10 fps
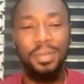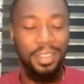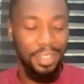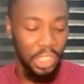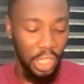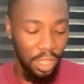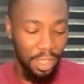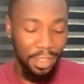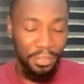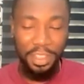
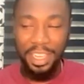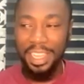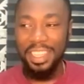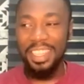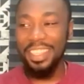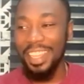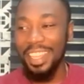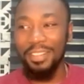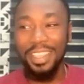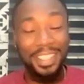Yeah, I feel like
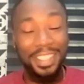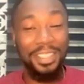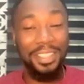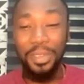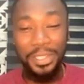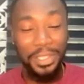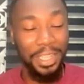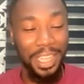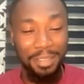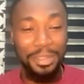I've answered this question
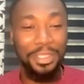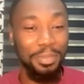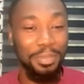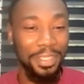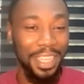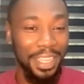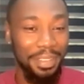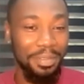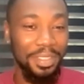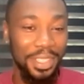like multiple
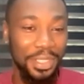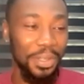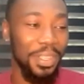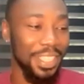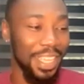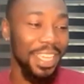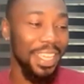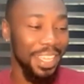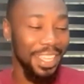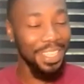times. So it's
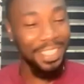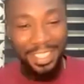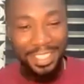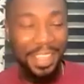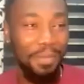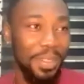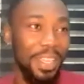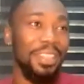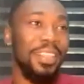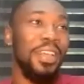the same
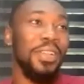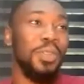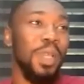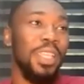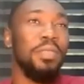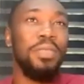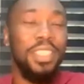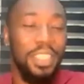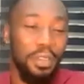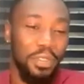thing. So my name is
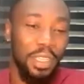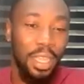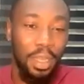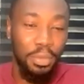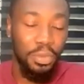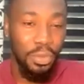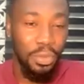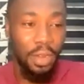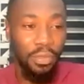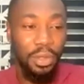Jeph Abu.
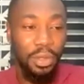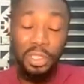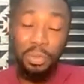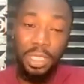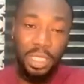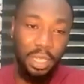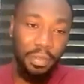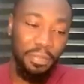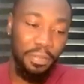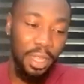Everyone calls me Jeph.
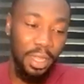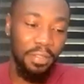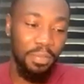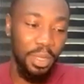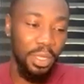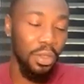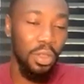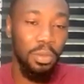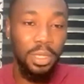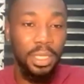I've been a
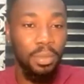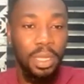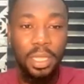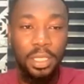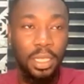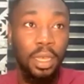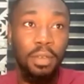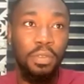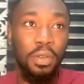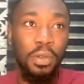community manager
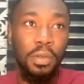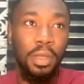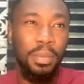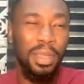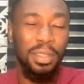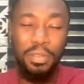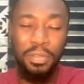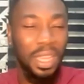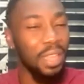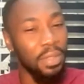for about
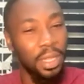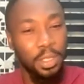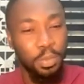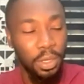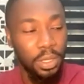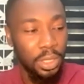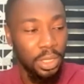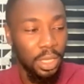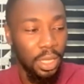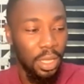5 years
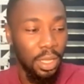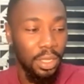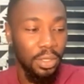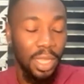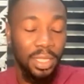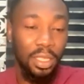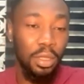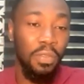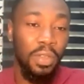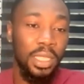plus. So I started
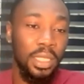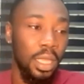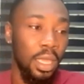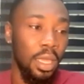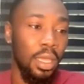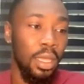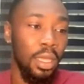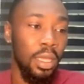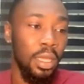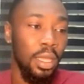off as a
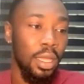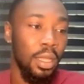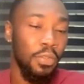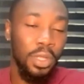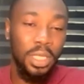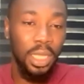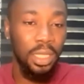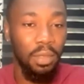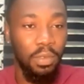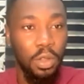
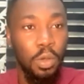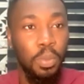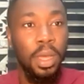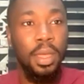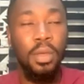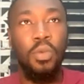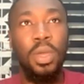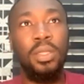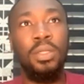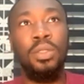front-end developer,
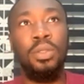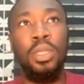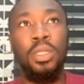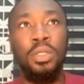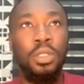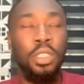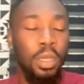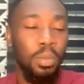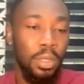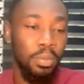
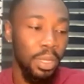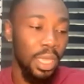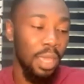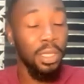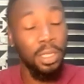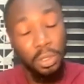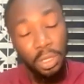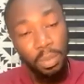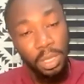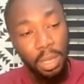became a social
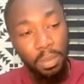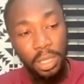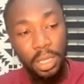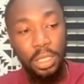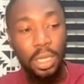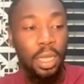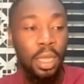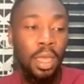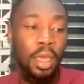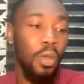media manager,
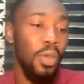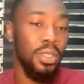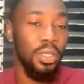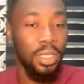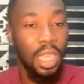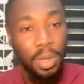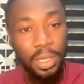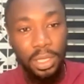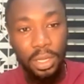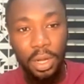went to
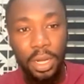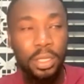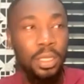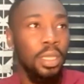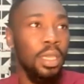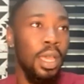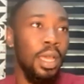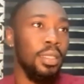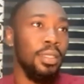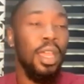cybersecurity,
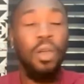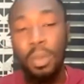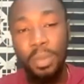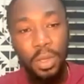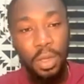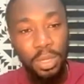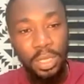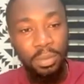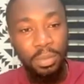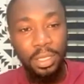and now I'm a
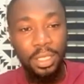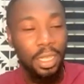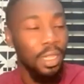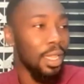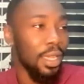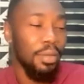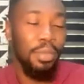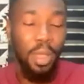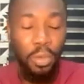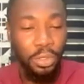community manager, like my
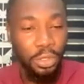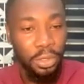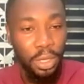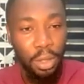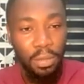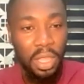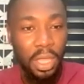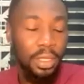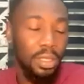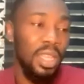one true love.
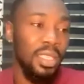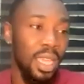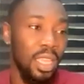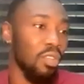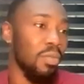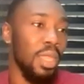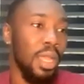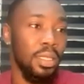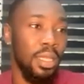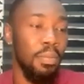So aside from
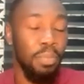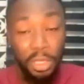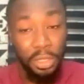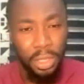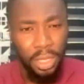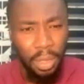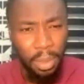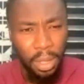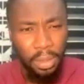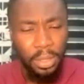that, I'm passionate
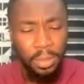about